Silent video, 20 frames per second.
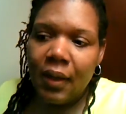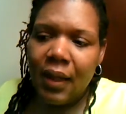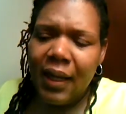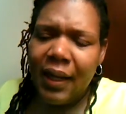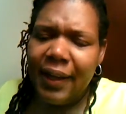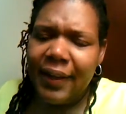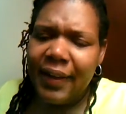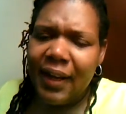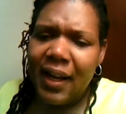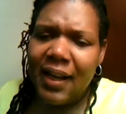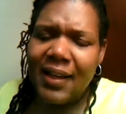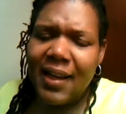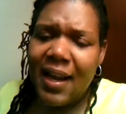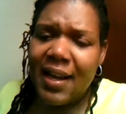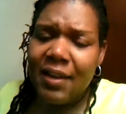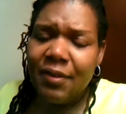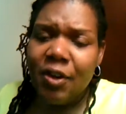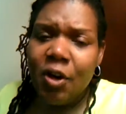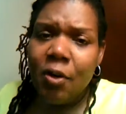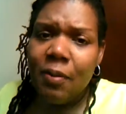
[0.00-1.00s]

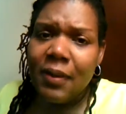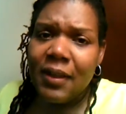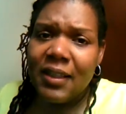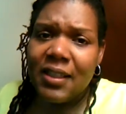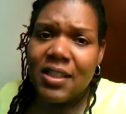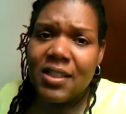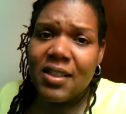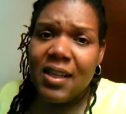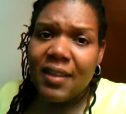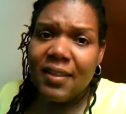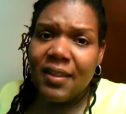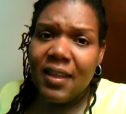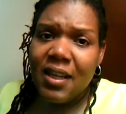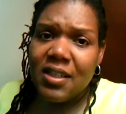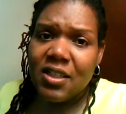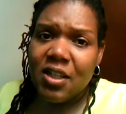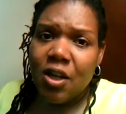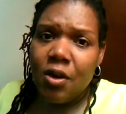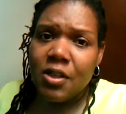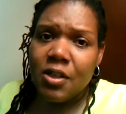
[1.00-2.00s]
I normally just let
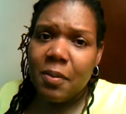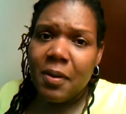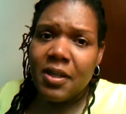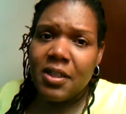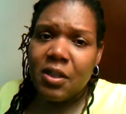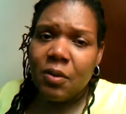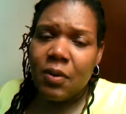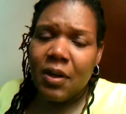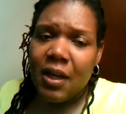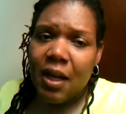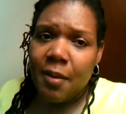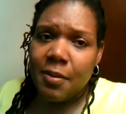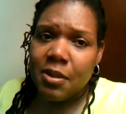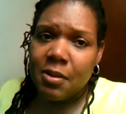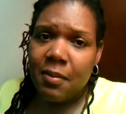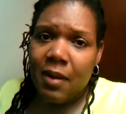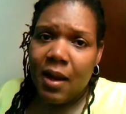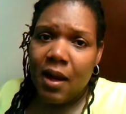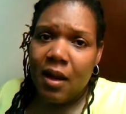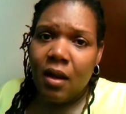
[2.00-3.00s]
things go, especially when it comes to
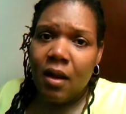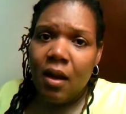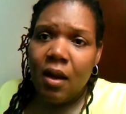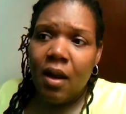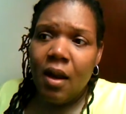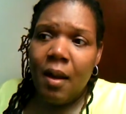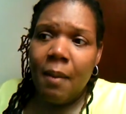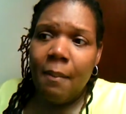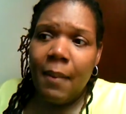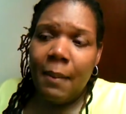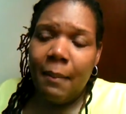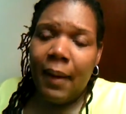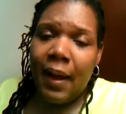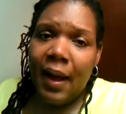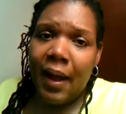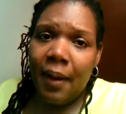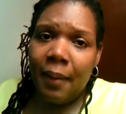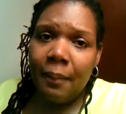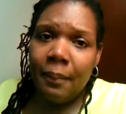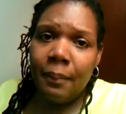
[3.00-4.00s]
my
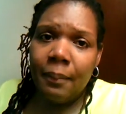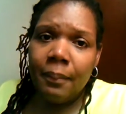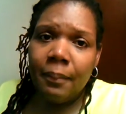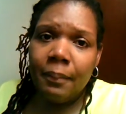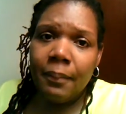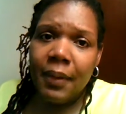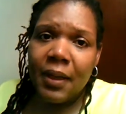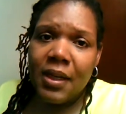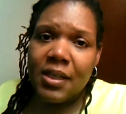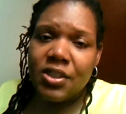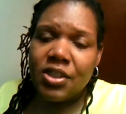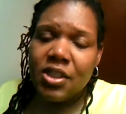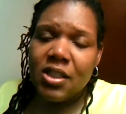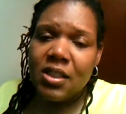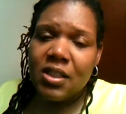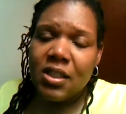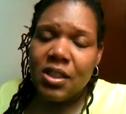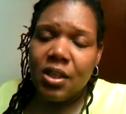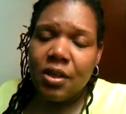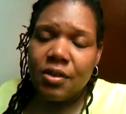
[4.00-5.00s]
mom, because
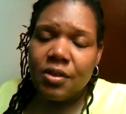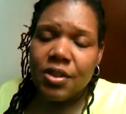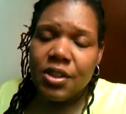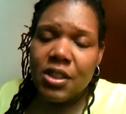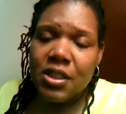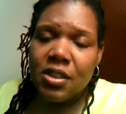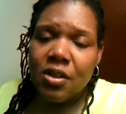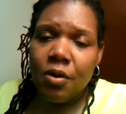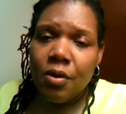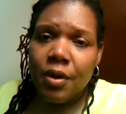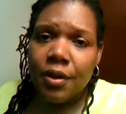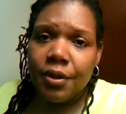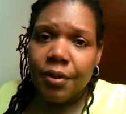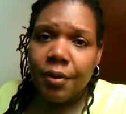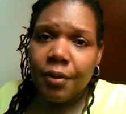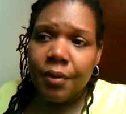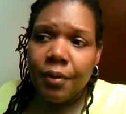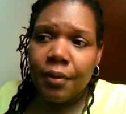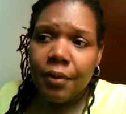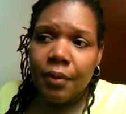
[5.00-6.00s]
she, you know, she's going
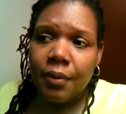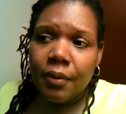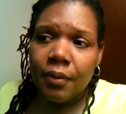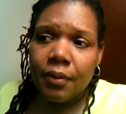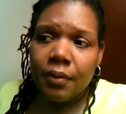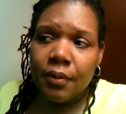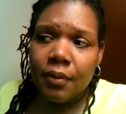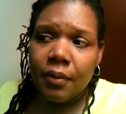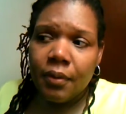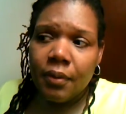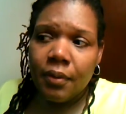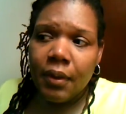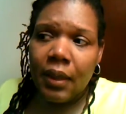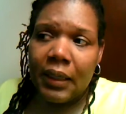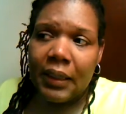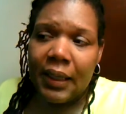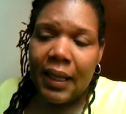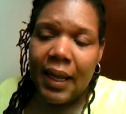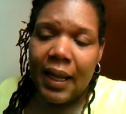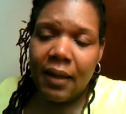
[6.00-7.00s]
through a
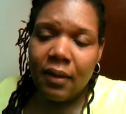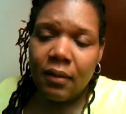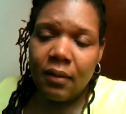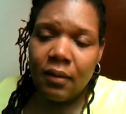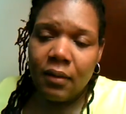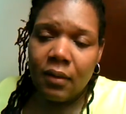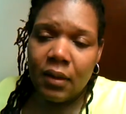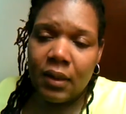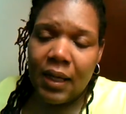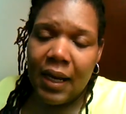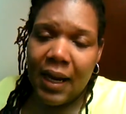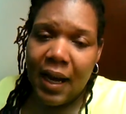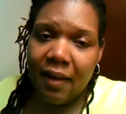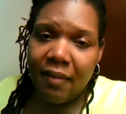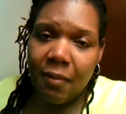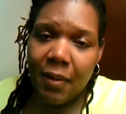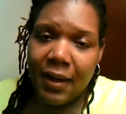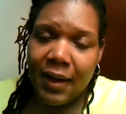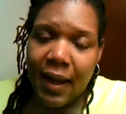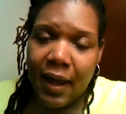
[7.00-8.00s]
lot not having
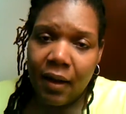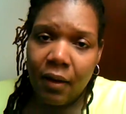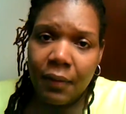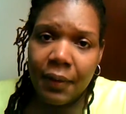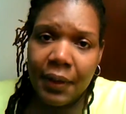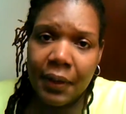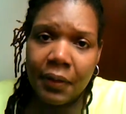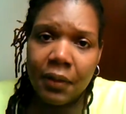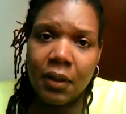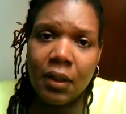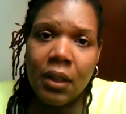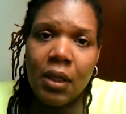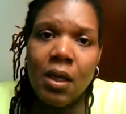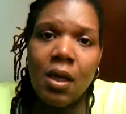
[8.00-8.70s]
my dad around.